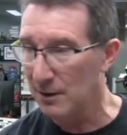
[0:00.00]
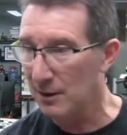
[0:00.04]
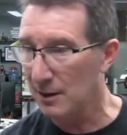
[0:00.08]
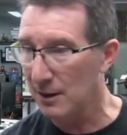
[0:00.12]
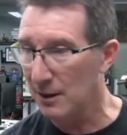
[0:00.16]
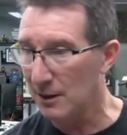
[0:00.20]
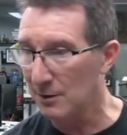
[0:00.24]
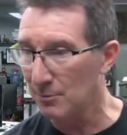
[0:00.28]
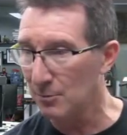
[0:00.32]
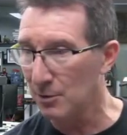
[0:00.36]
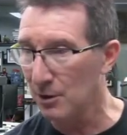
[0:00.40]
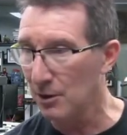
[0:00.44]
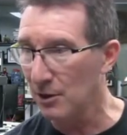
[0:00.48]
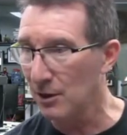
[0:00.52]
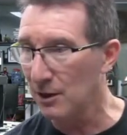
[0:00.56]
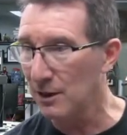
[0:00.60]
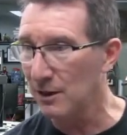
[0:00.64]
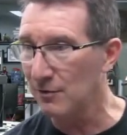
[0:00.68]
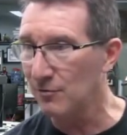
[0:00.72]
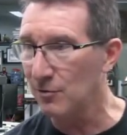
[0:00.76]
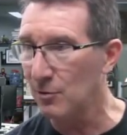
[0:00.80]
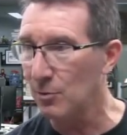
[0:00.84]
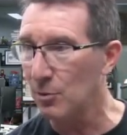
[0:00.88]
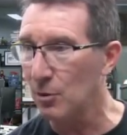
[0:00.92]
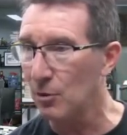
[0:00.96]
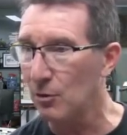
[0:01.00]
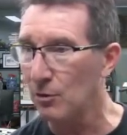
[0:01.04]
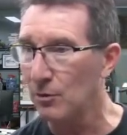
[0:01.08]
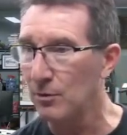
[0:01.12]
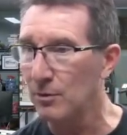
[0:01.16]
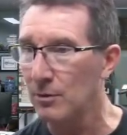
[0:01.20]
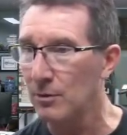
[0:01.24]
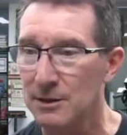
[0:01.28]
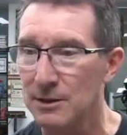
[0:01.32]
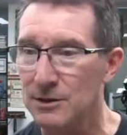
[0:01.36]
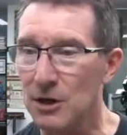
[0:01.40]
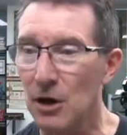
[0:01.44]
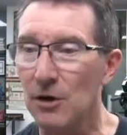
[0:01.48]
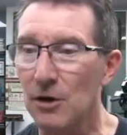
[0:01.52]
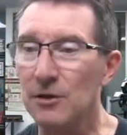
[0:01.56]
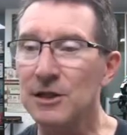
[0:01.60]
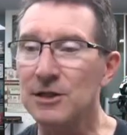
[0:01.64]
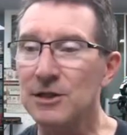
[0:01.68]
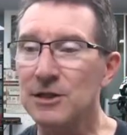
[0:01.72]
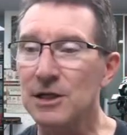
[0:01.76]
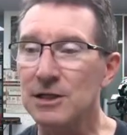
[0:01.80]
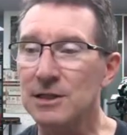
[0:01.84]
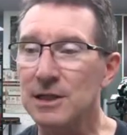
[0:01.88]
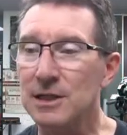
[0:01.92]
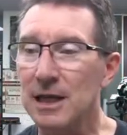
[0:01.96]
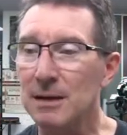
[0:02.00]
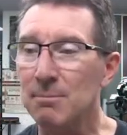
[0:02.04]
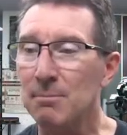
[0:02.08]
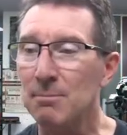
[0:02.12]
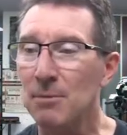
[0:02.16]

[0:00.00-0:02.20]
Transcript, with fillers: Unbelievable. So this is the